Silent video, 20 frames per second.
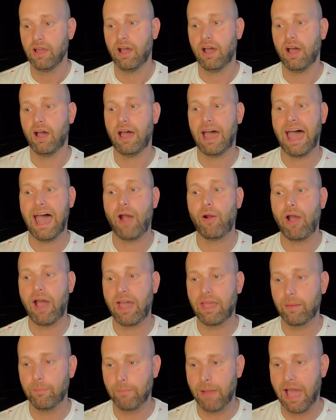Uh, how
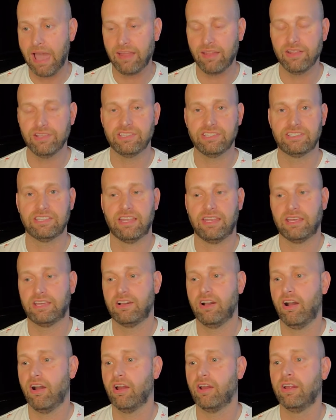high a mileage is on the
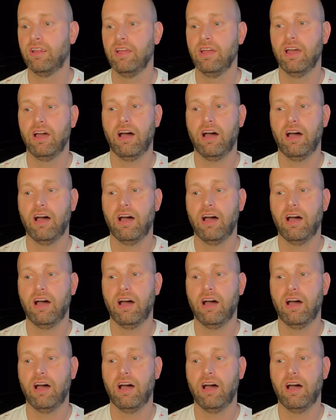car?